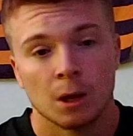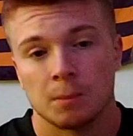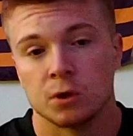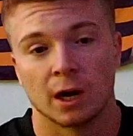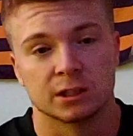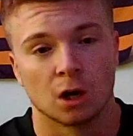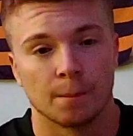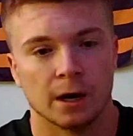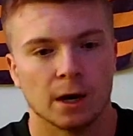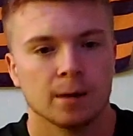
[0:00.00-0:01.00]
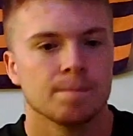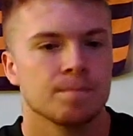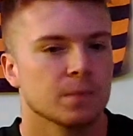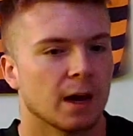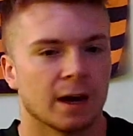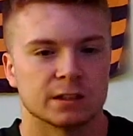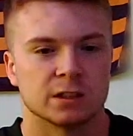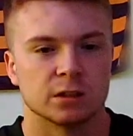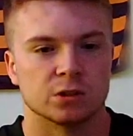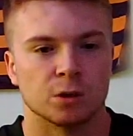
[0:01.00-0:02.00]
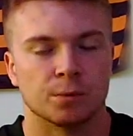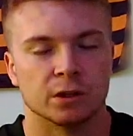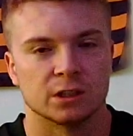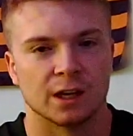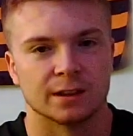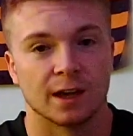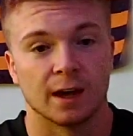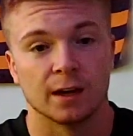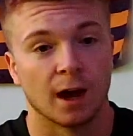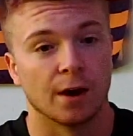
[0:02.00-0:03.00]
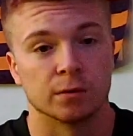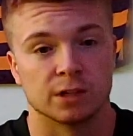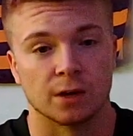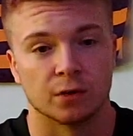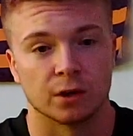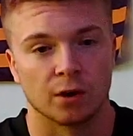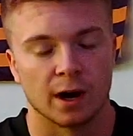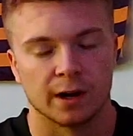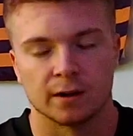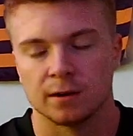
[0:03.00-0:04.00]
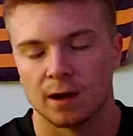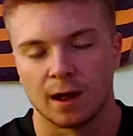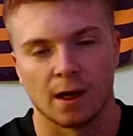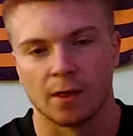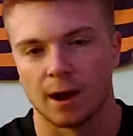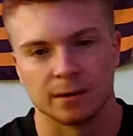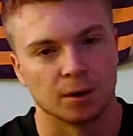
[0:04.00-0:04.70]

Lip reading: you guys come here, and I seriously appreciate that. I don't take it for granted. I